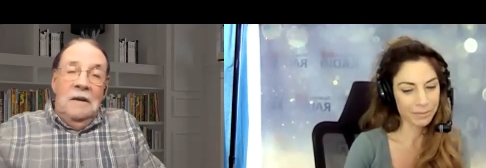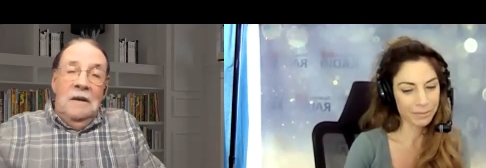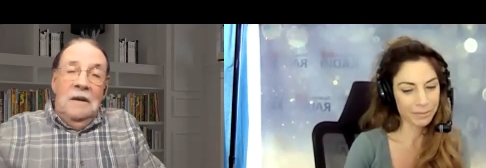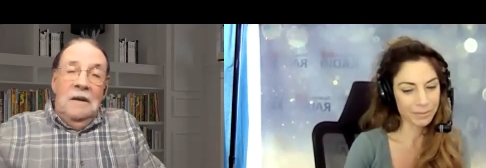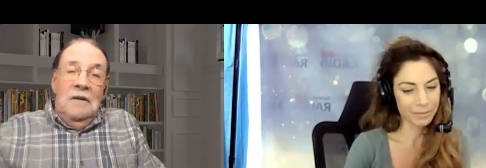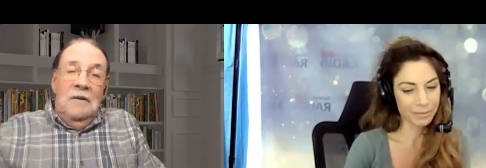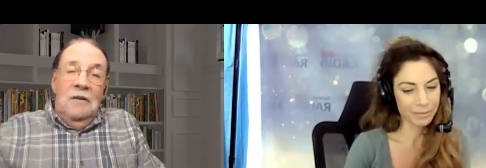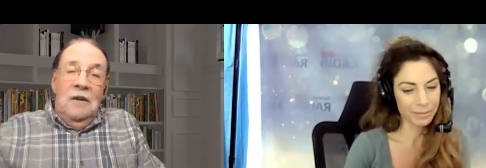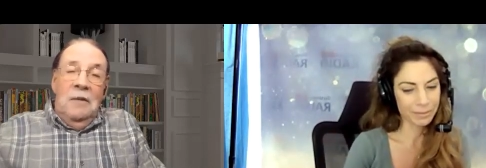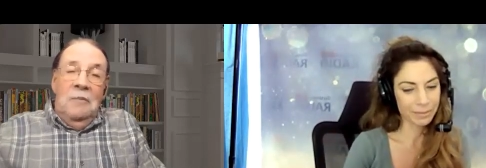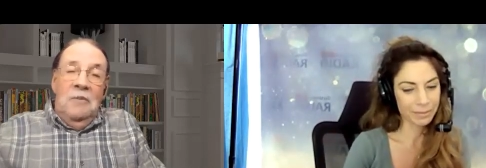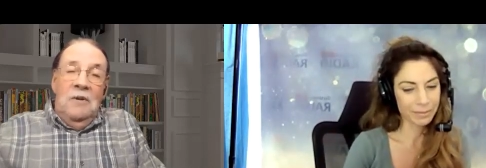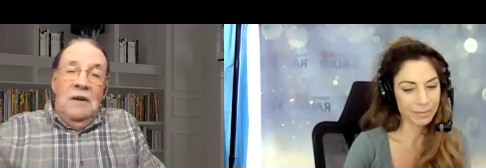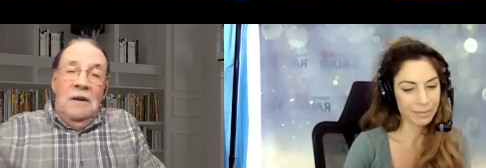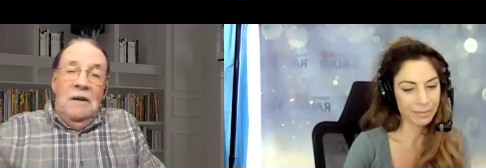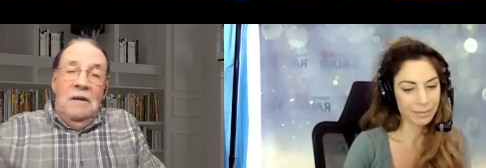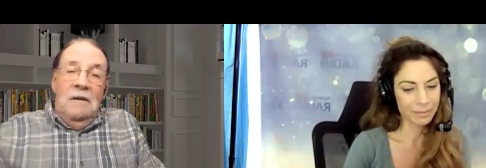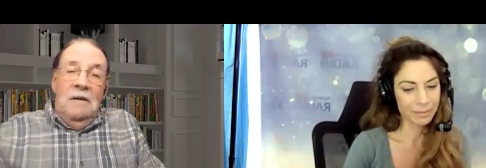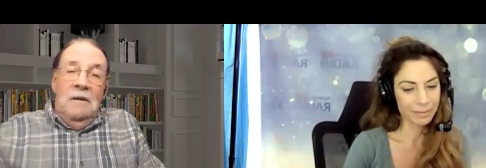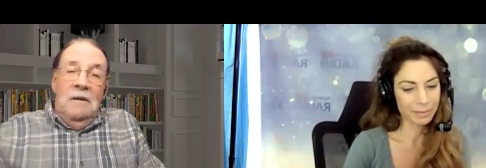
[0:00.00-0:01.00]
Speaker 1: It's up
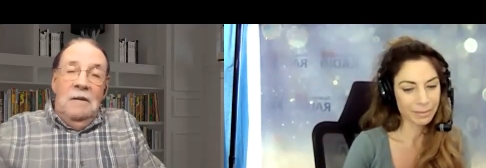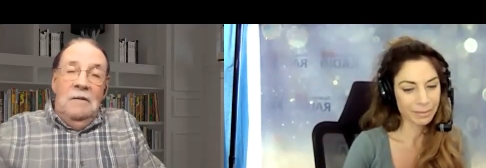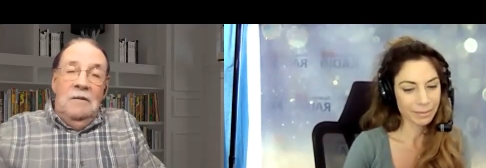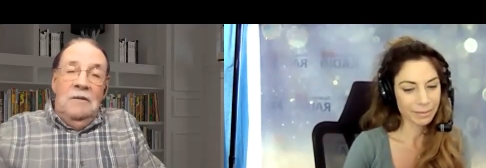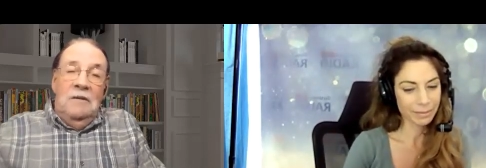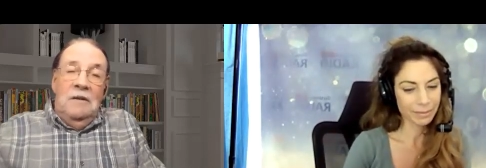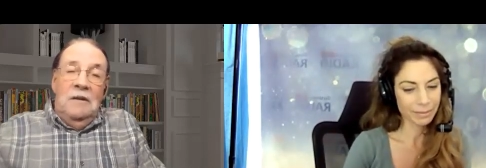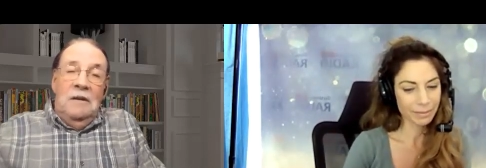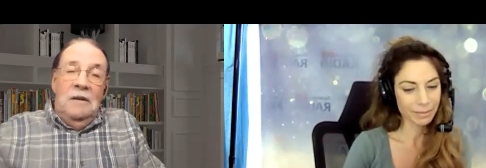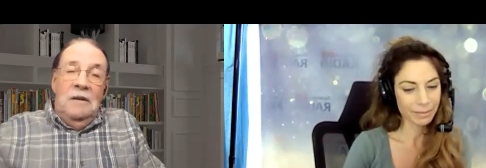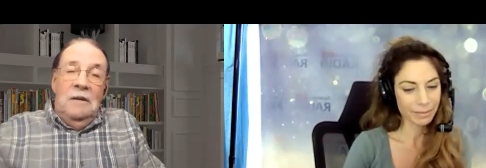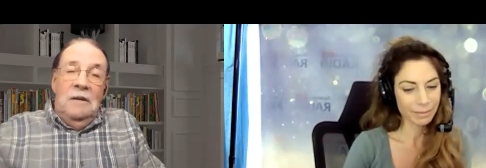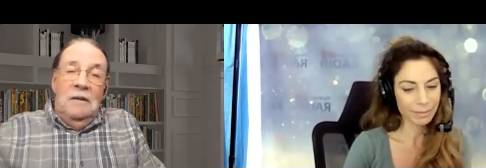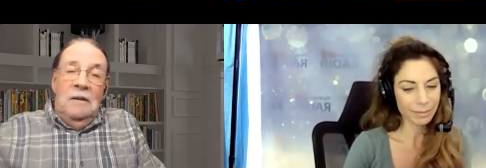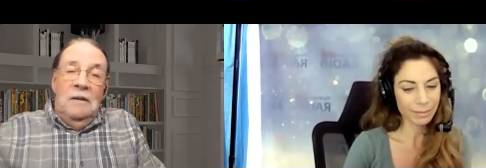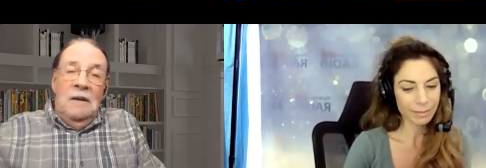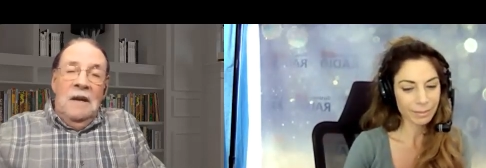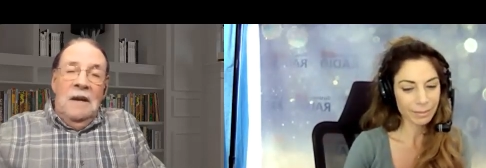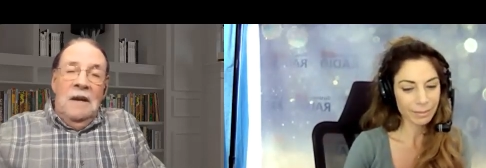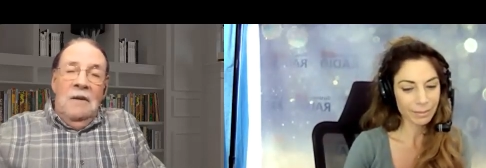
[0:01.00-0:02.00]
there, and it uh,
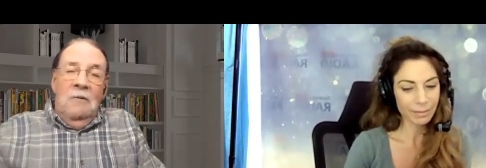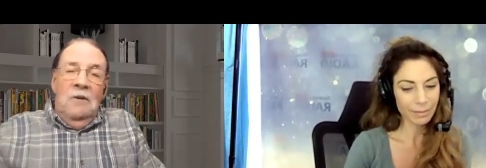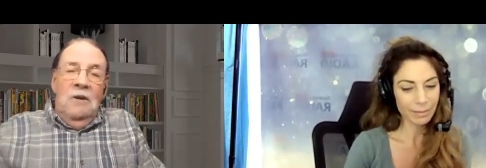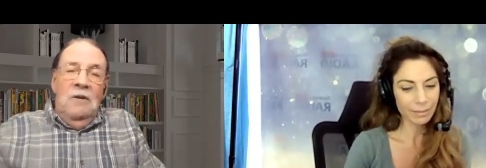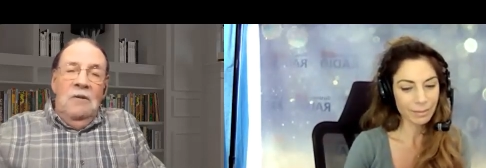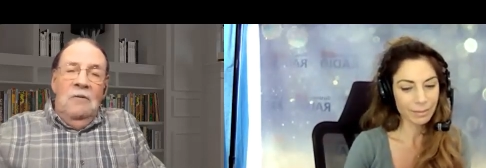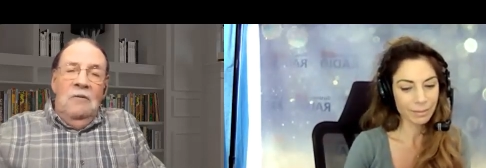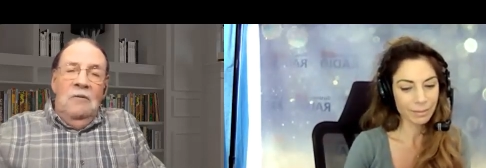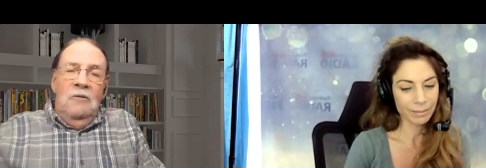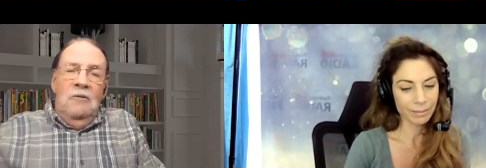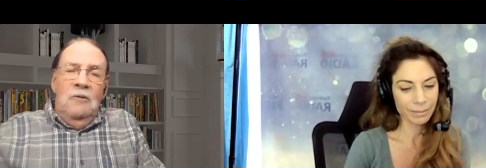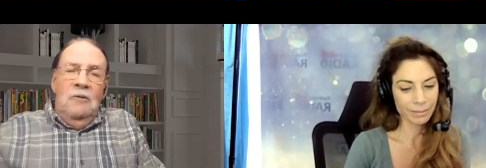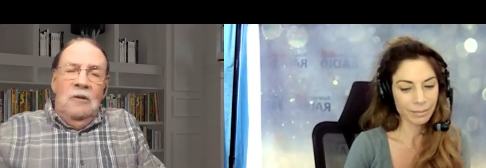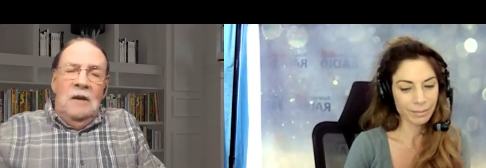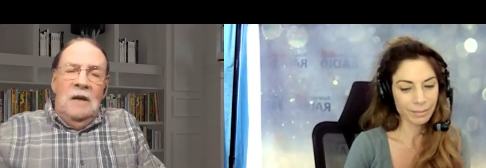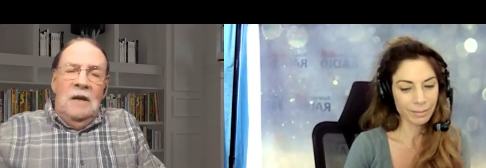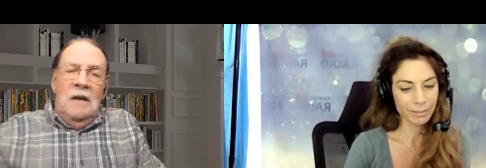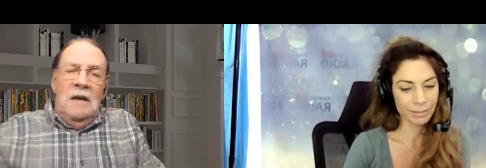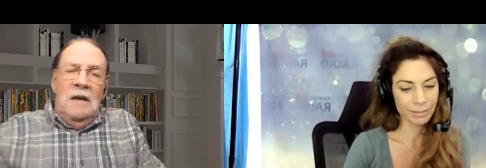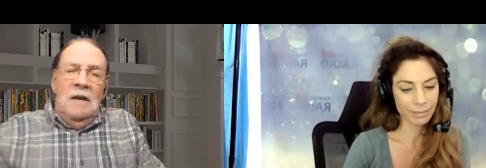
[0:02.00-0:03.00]
we don't do a
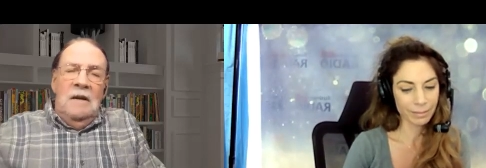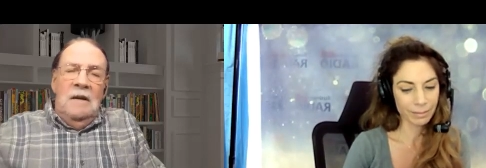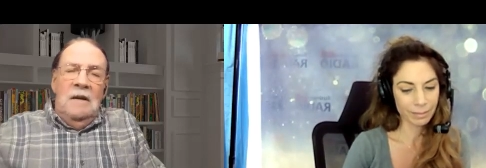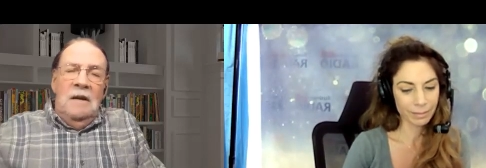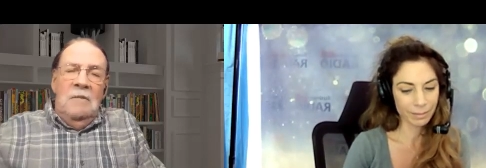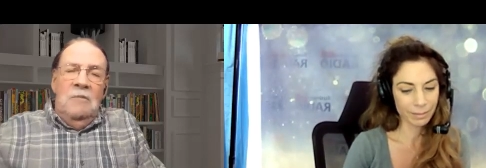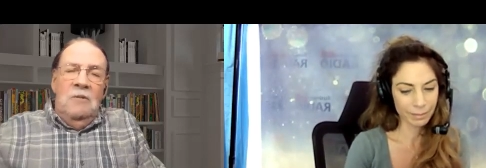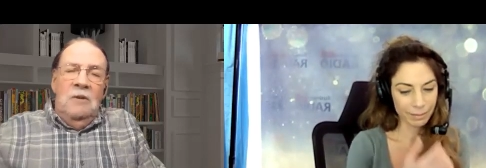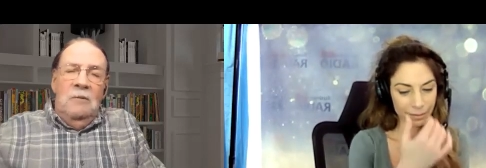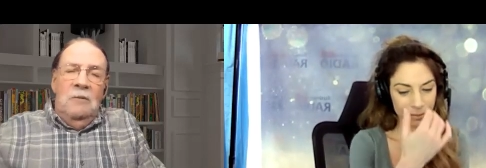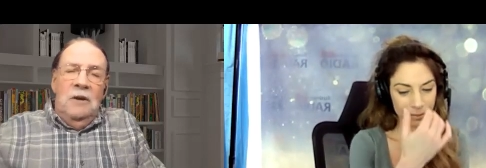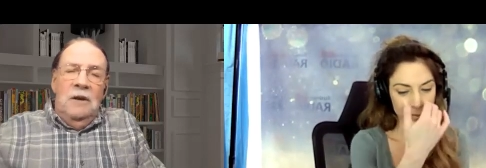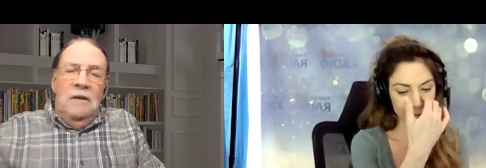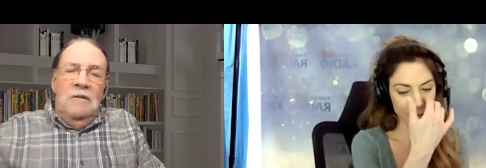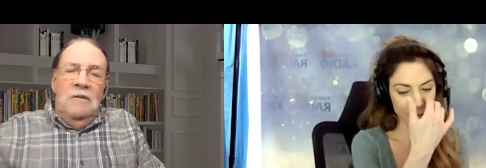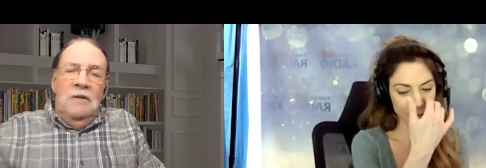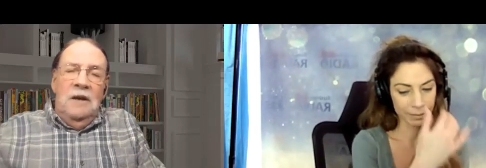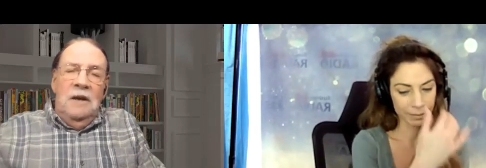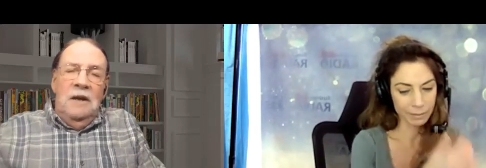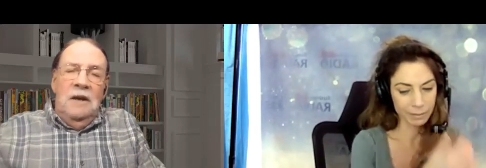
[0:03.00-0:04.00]
lot on there, but we
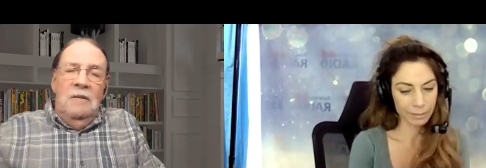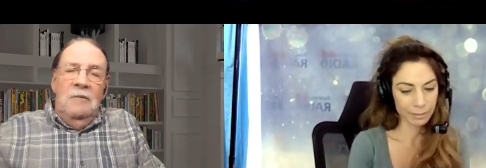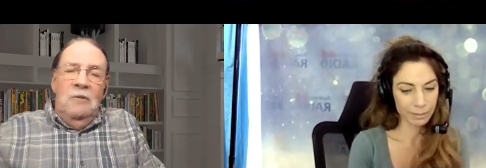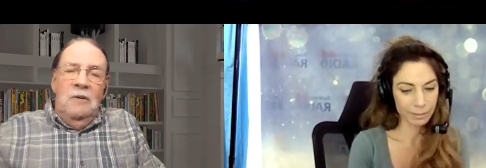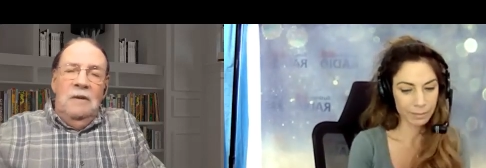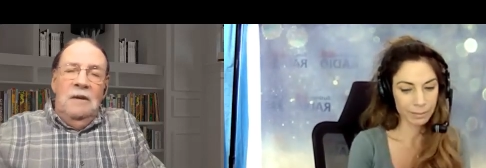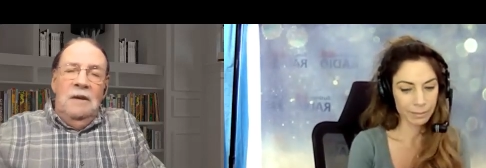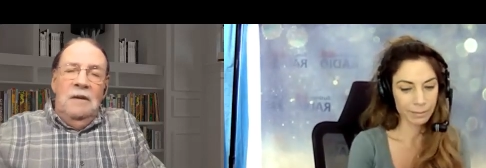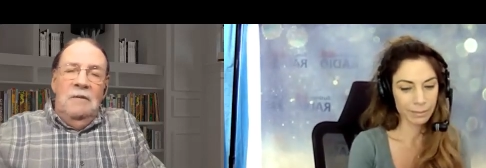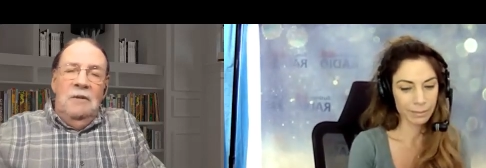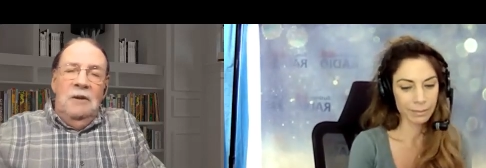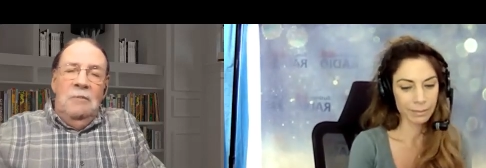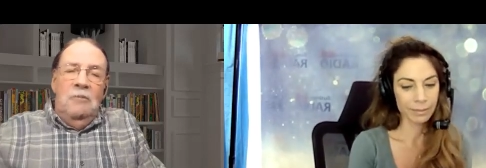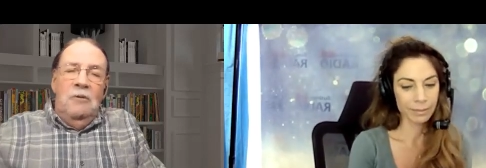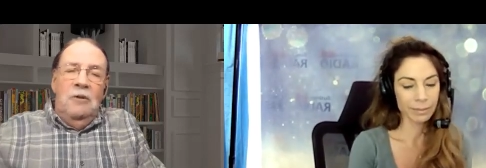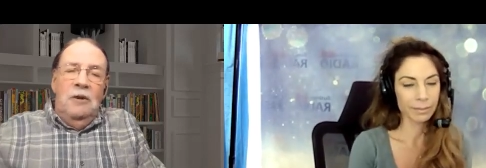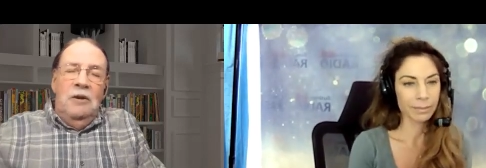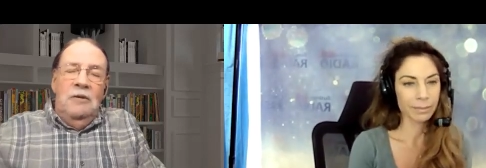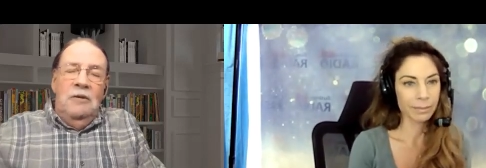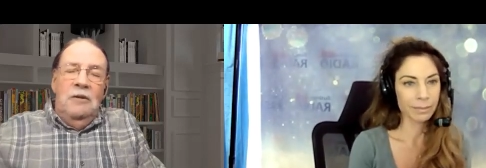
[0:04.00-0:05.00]
can tell you we give you a
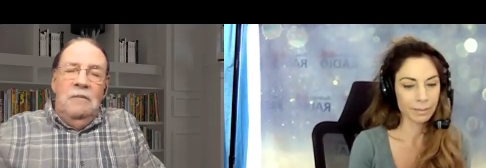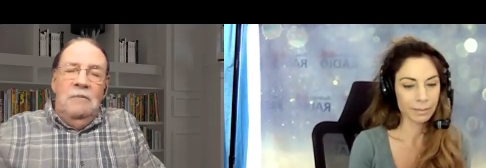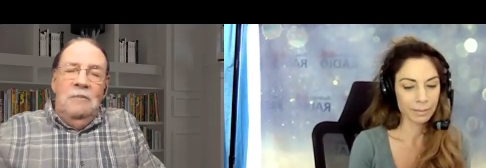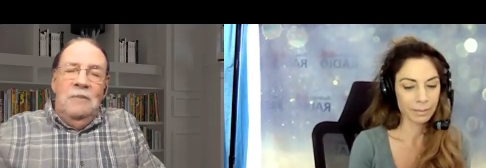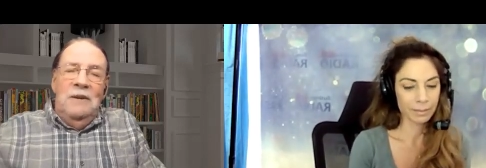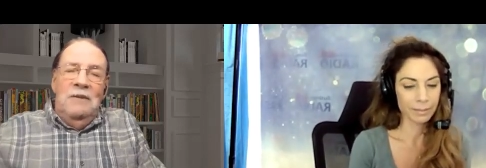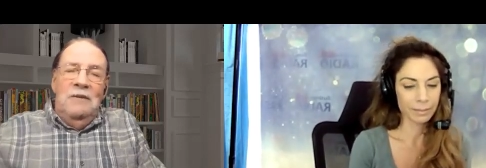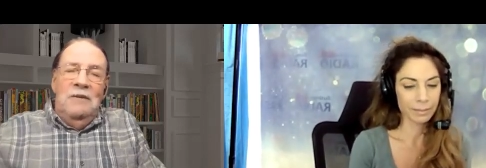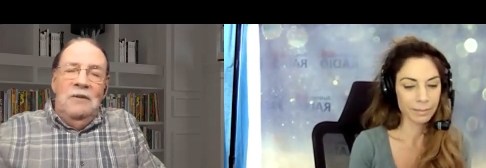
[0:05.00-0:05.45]
pretty good